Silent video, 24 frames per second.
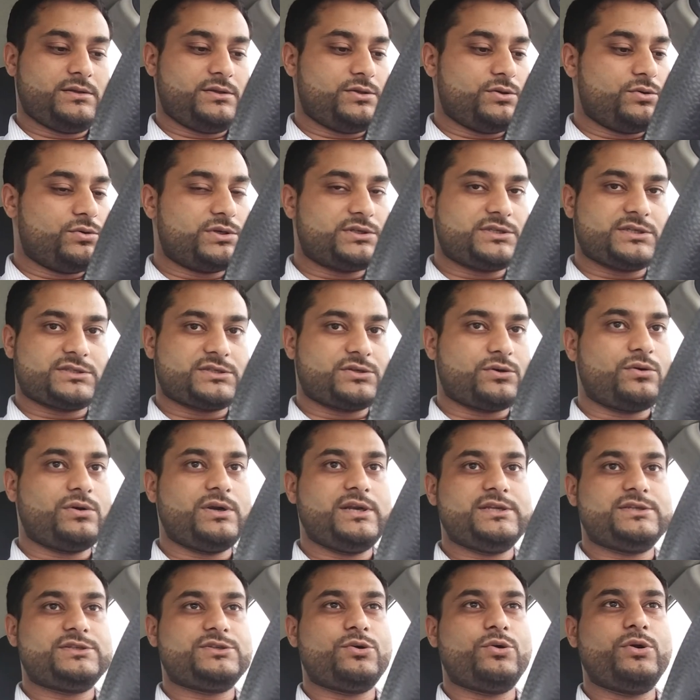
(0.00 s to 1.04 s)
you're just
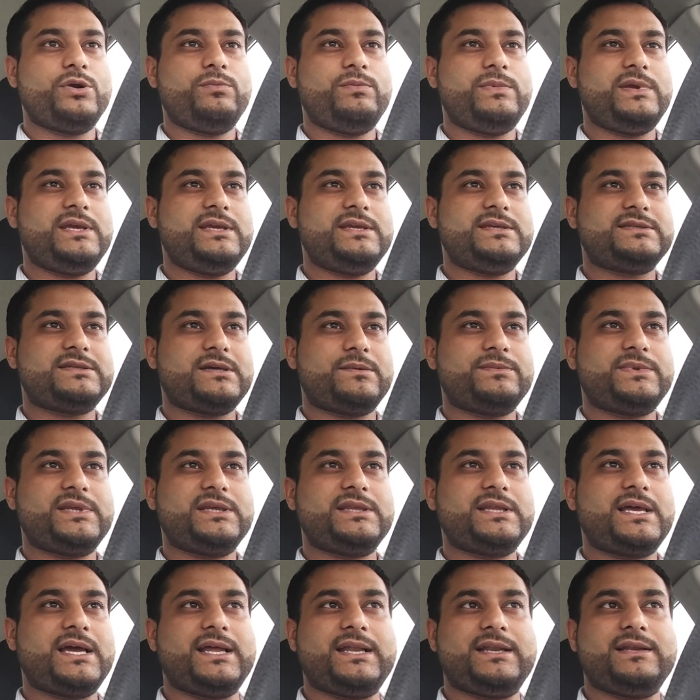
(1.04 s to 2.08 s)
totally showing me
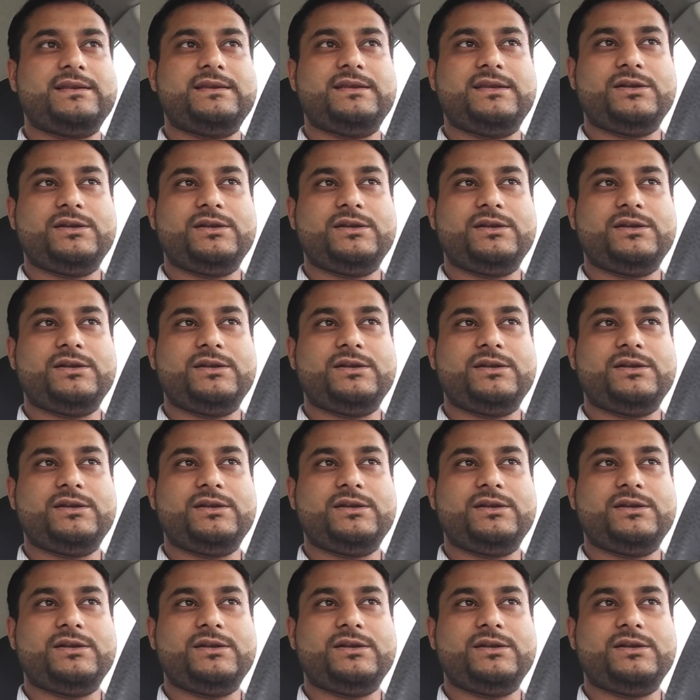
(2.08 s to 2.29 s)
something that